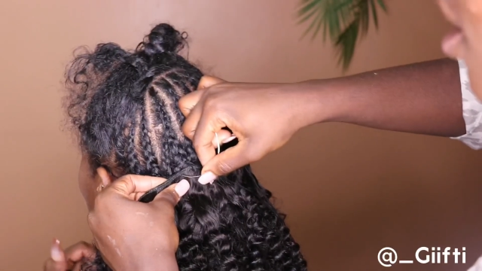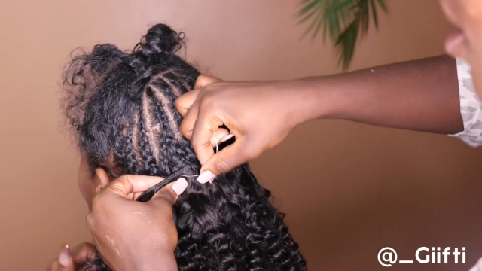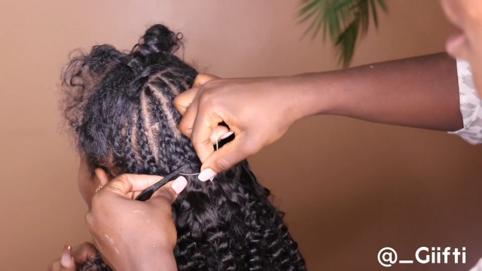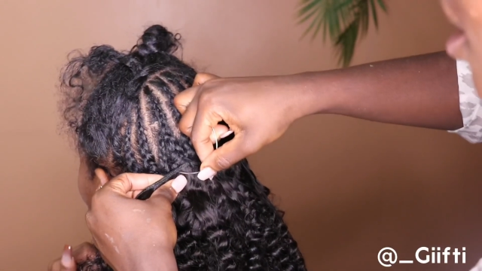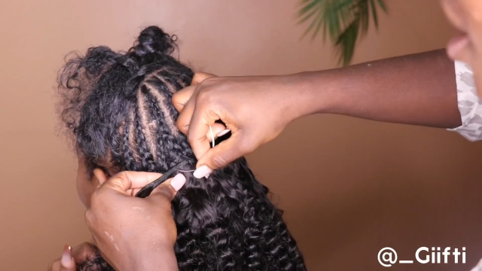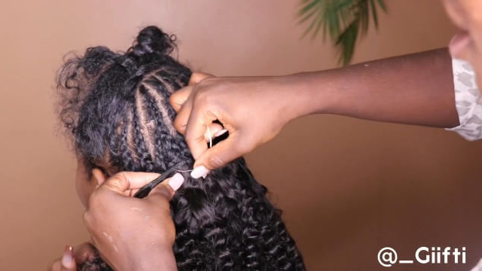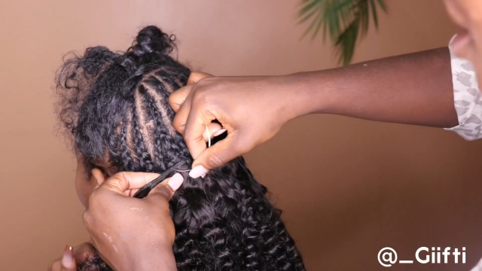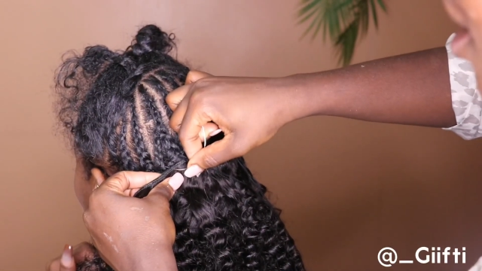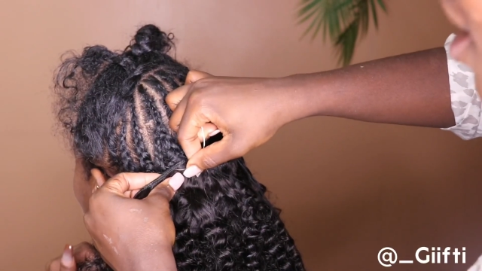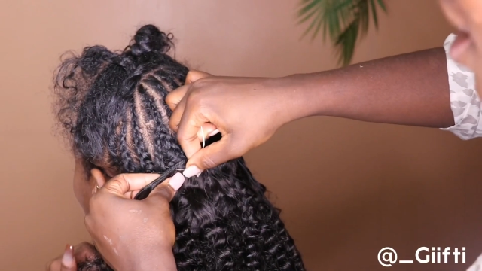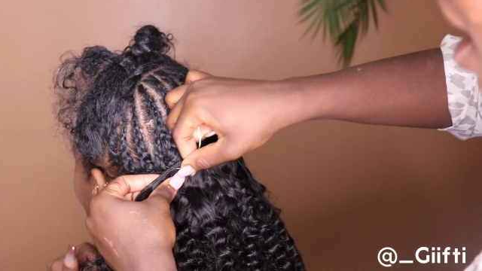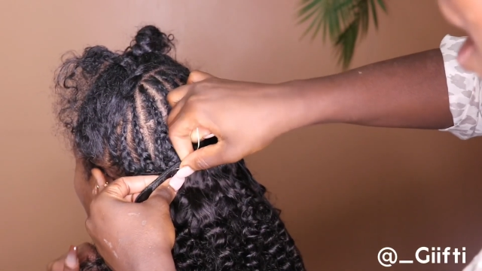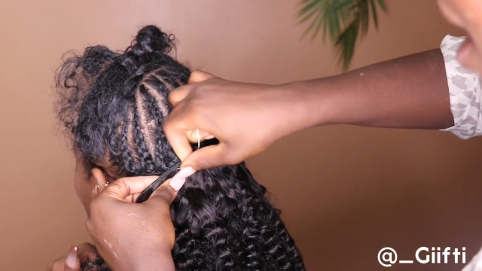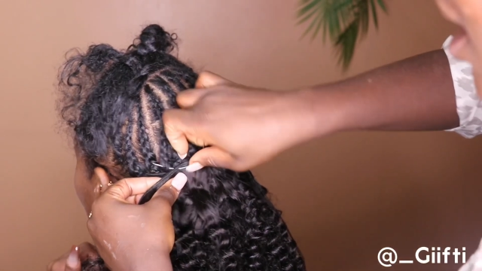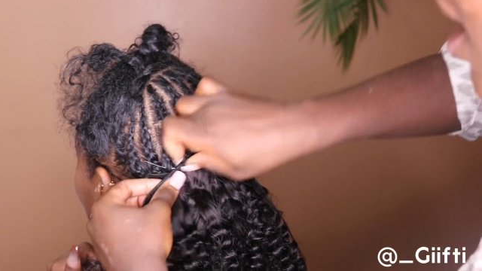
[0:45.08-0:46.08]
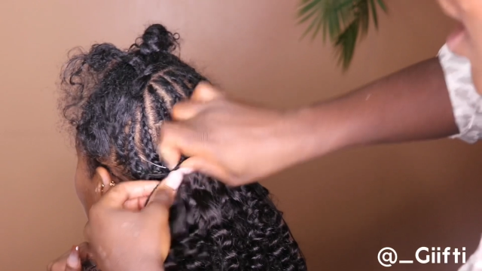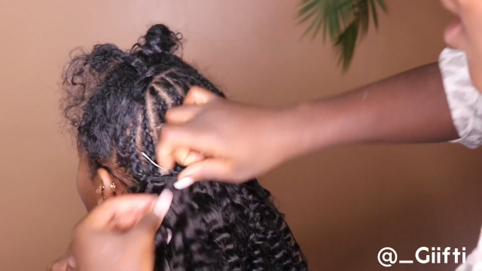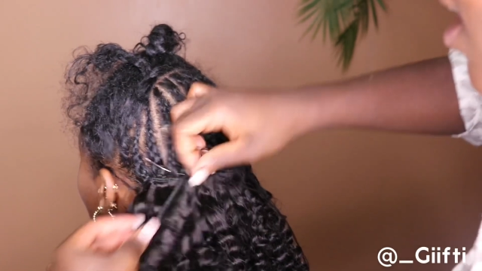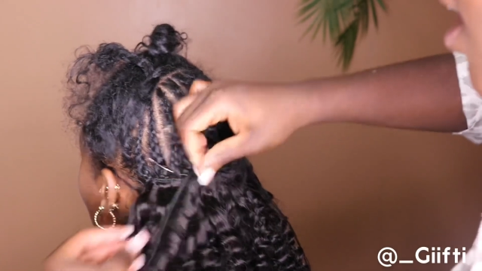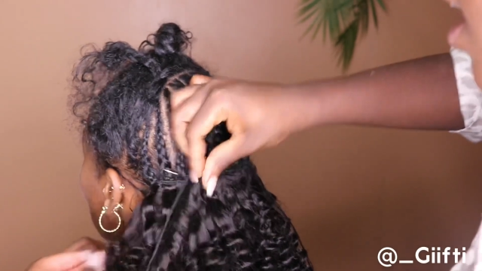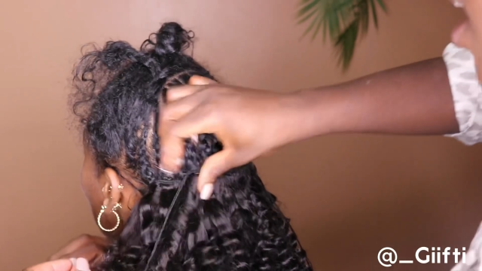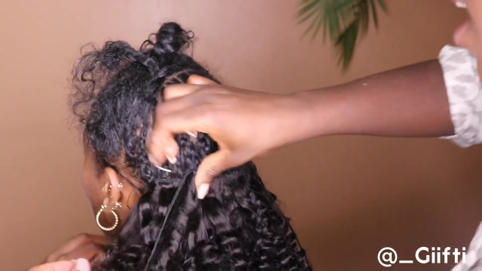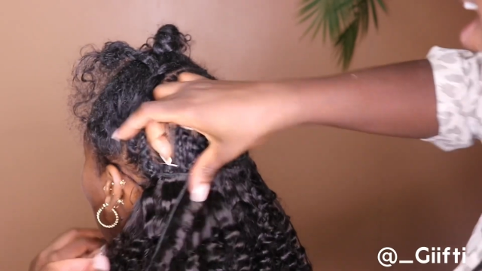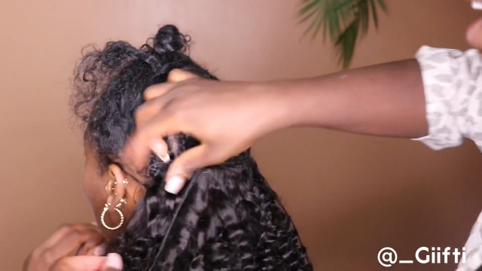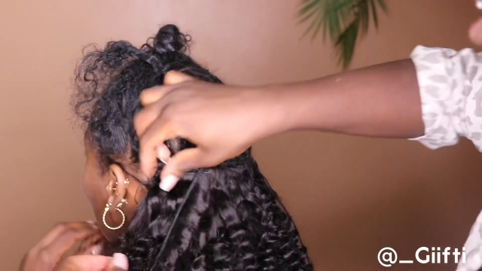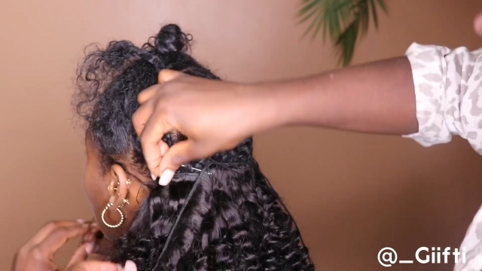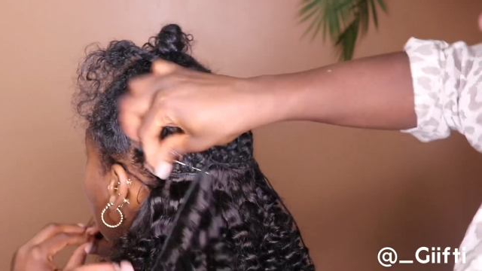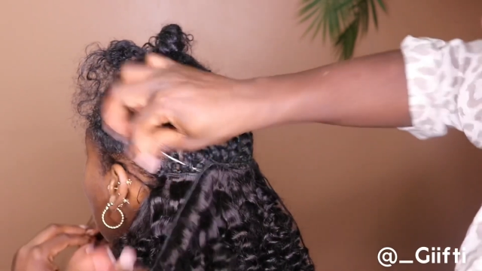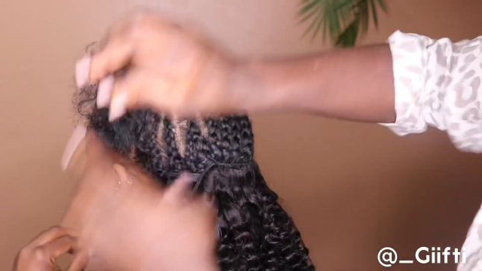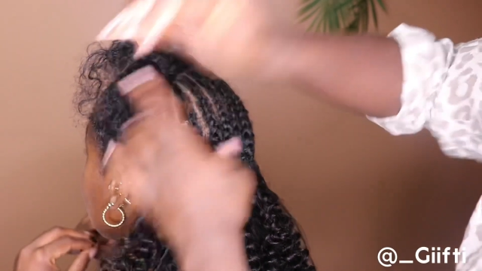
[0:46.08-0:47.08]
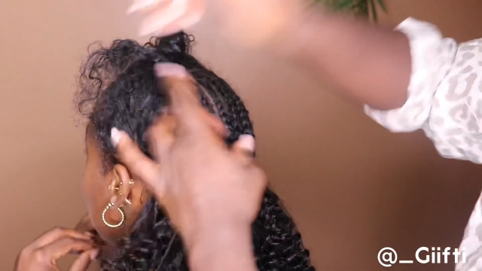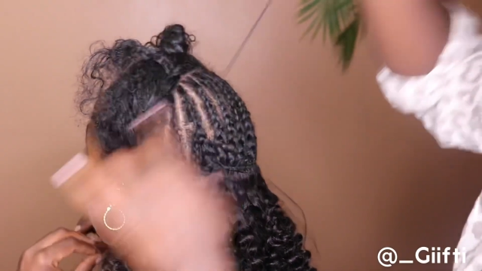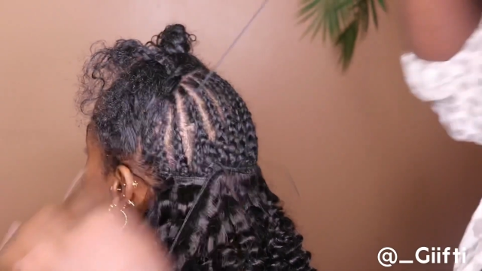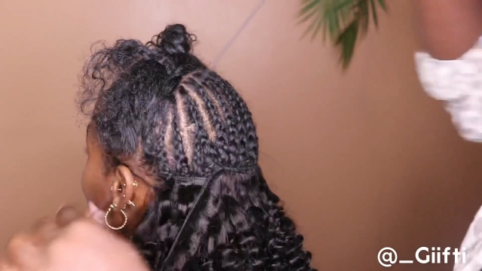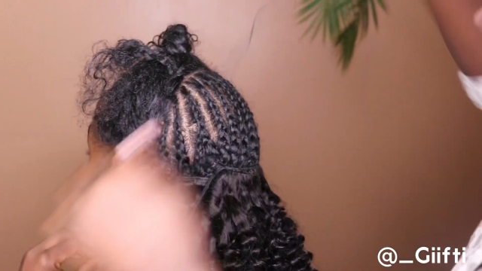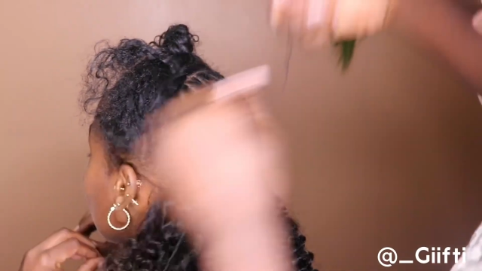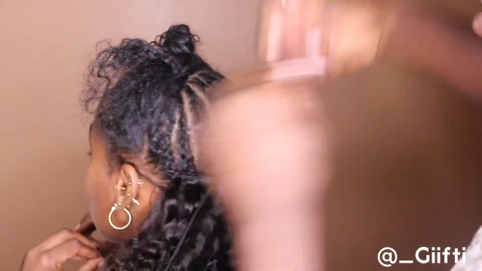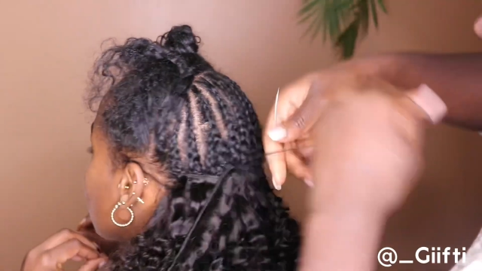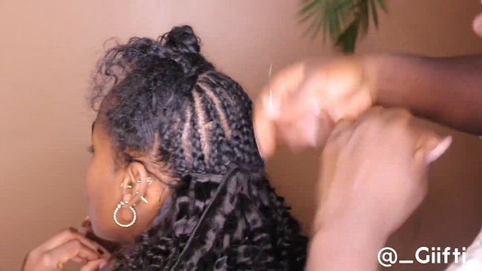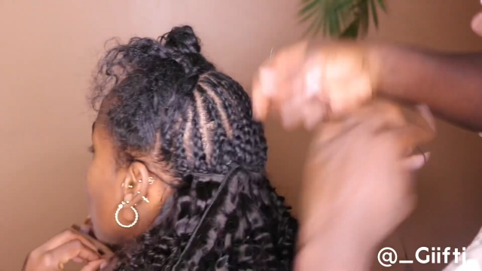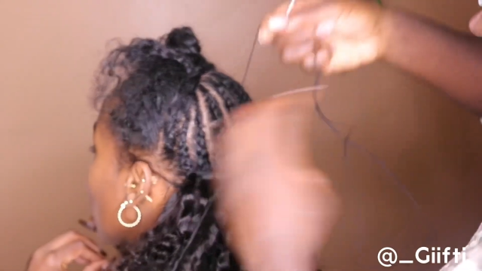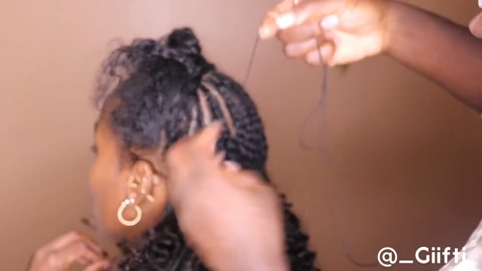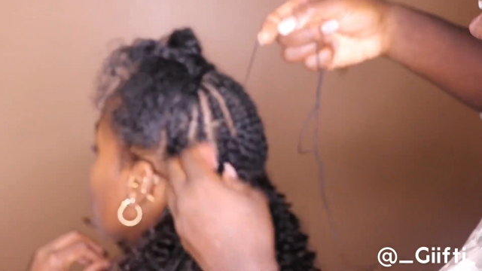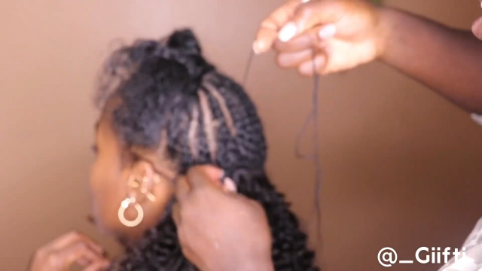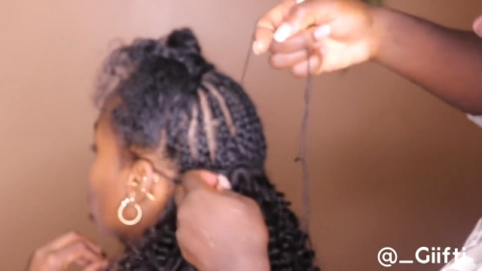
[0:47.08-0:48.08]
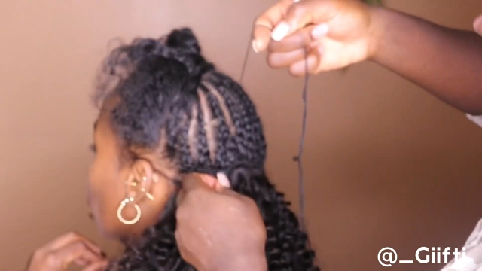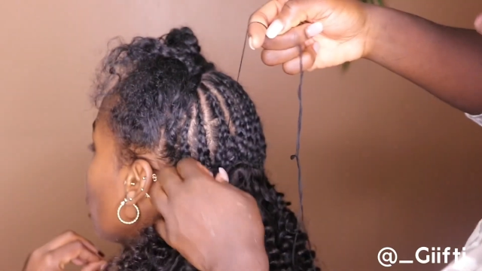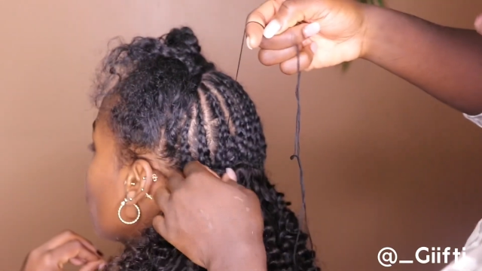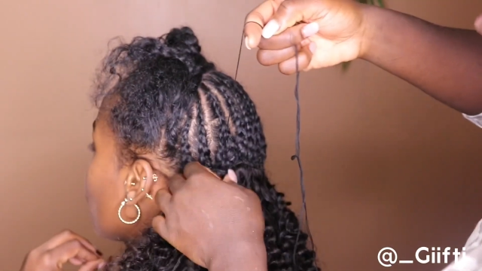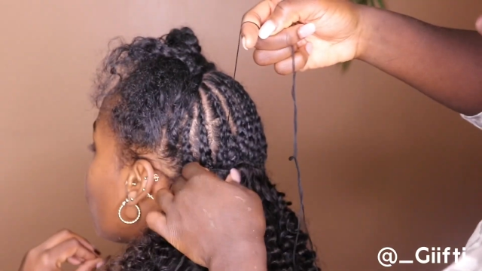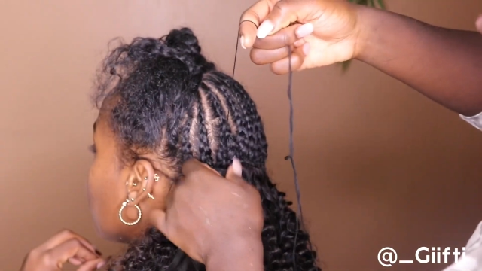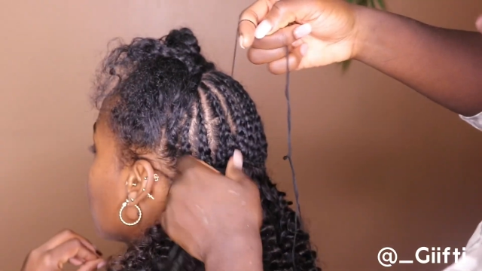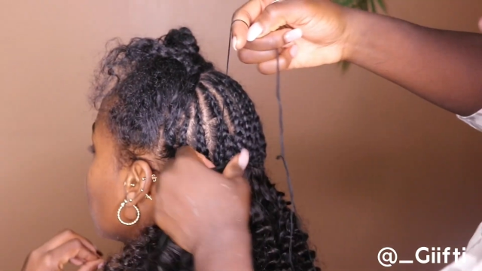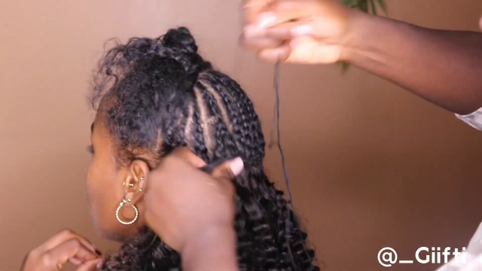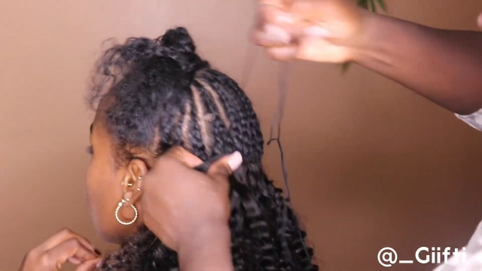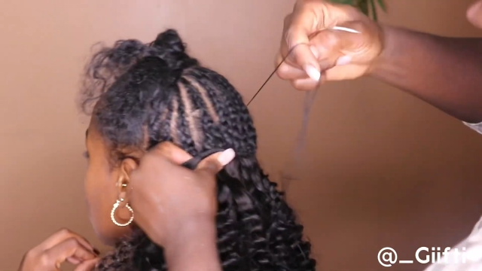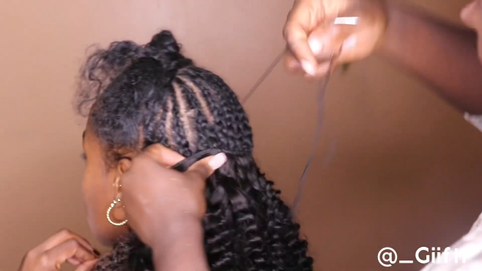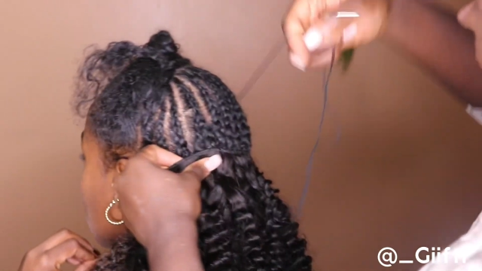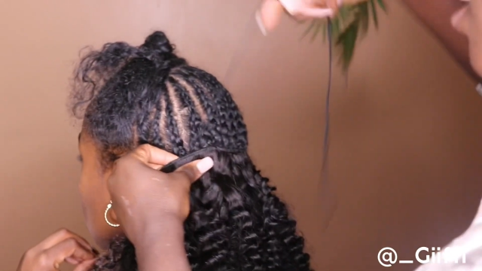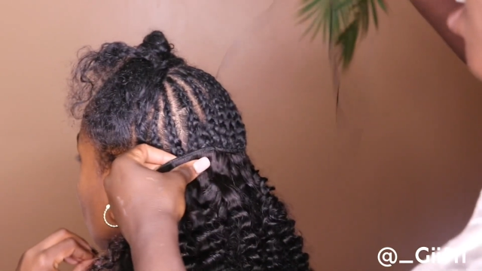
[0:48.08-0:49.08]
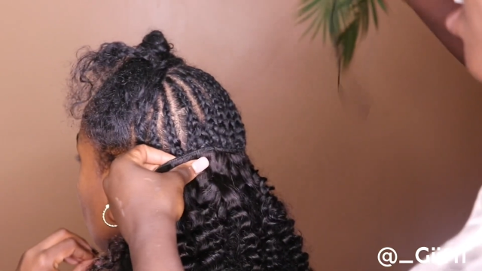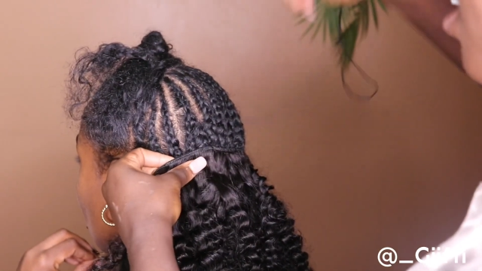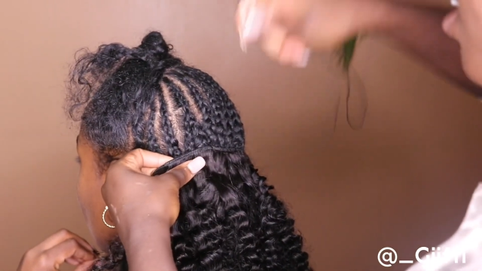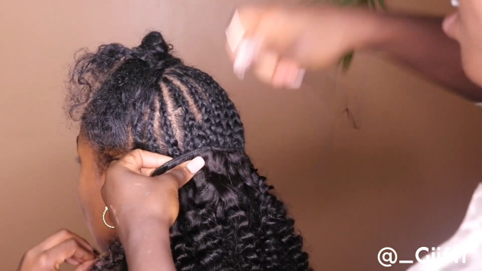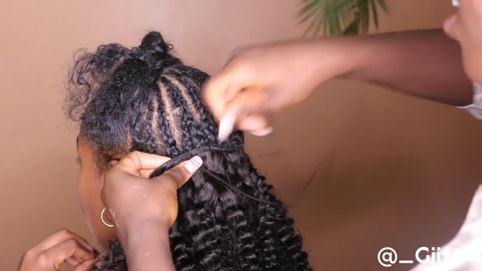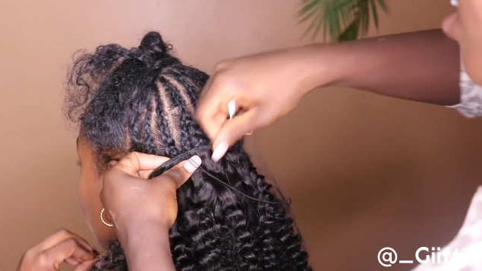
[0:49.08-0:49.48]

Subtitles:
(no speaker visible)